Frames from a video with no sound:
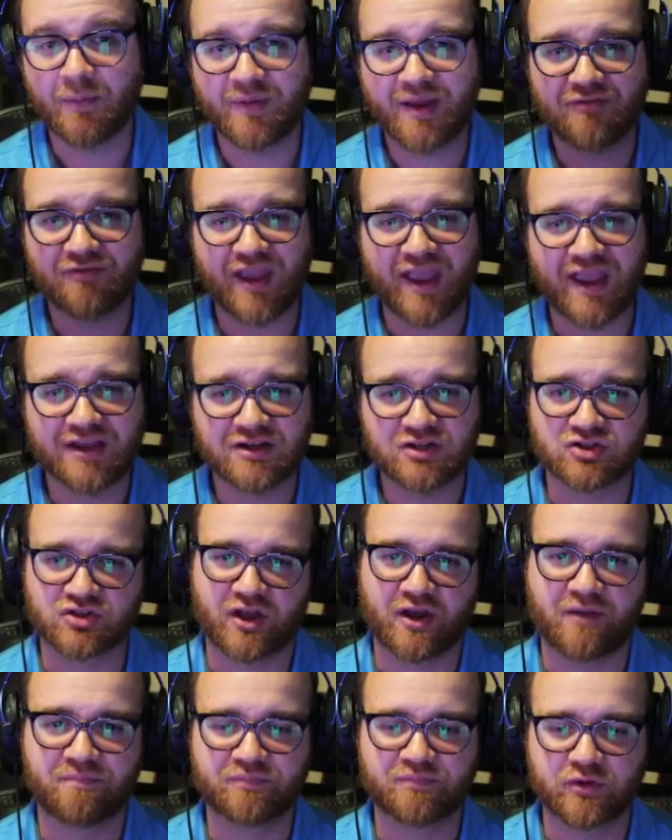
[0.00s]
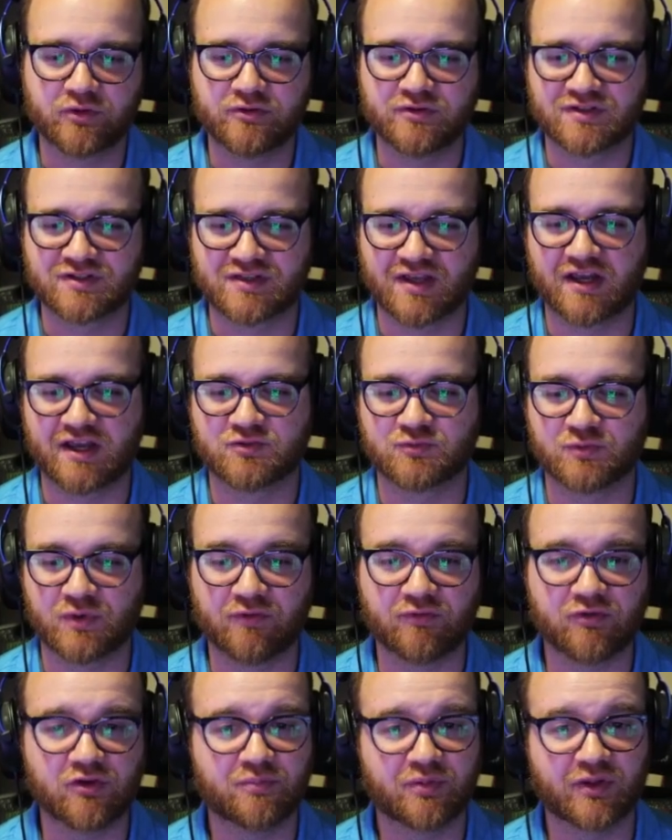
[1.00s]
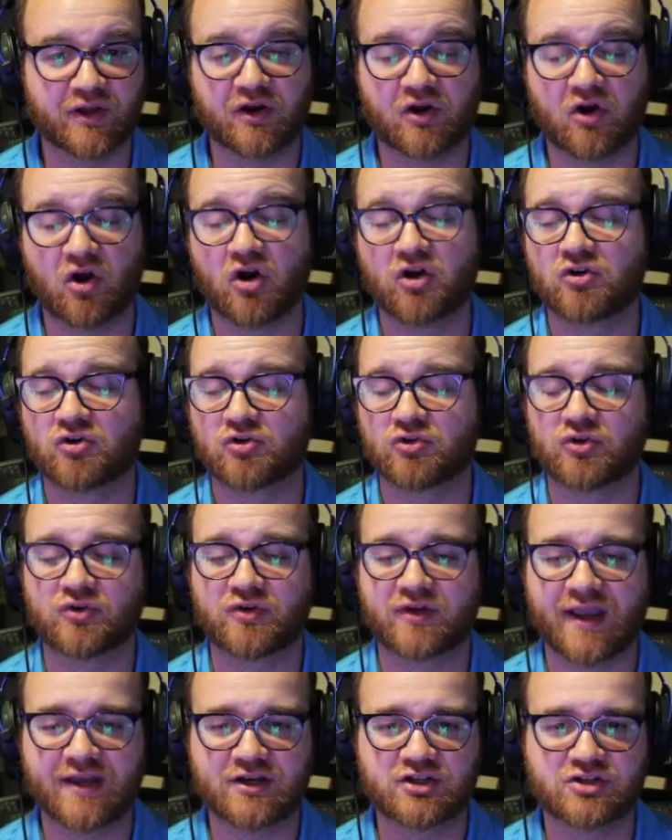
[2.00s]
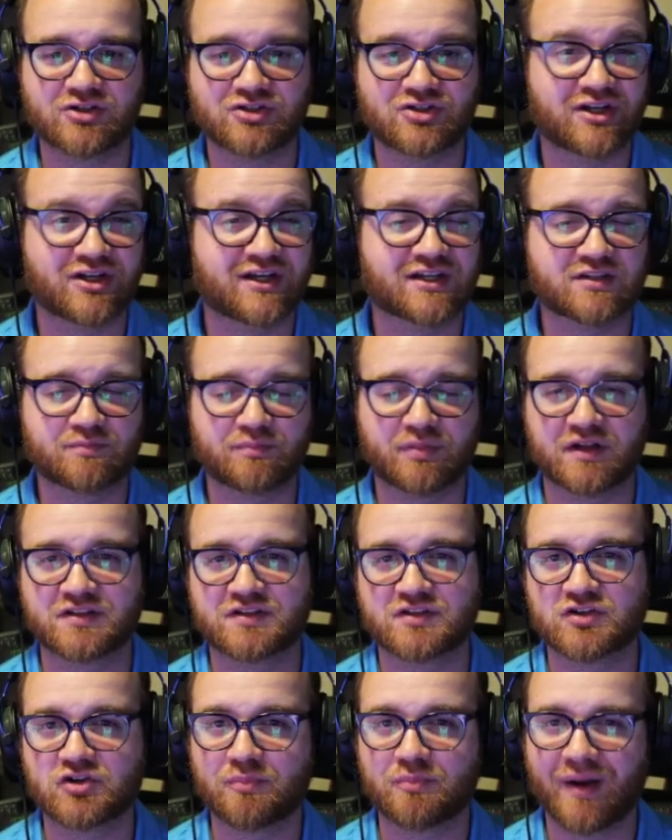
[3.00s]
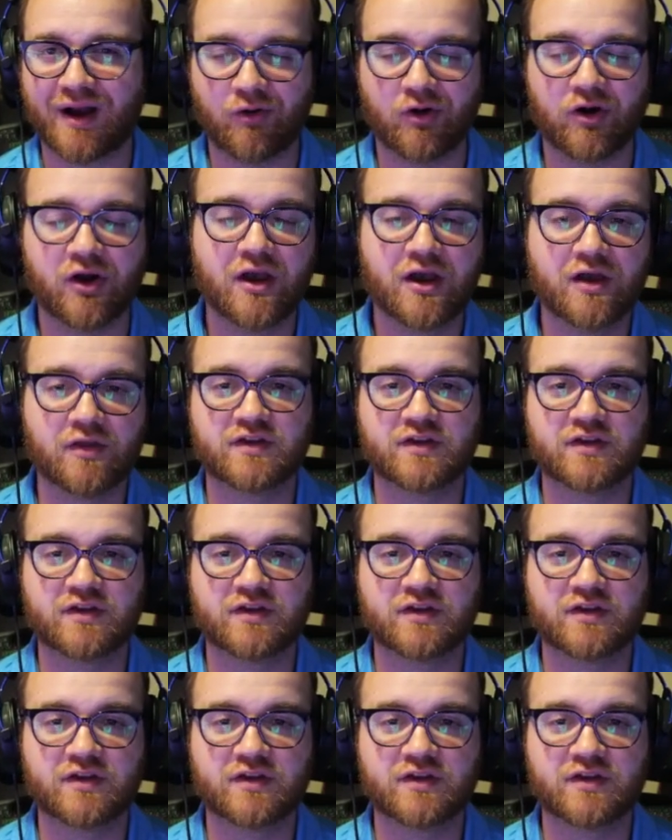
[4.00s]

we have Angela, who says whenever you play a card at her location, she gets +2 power.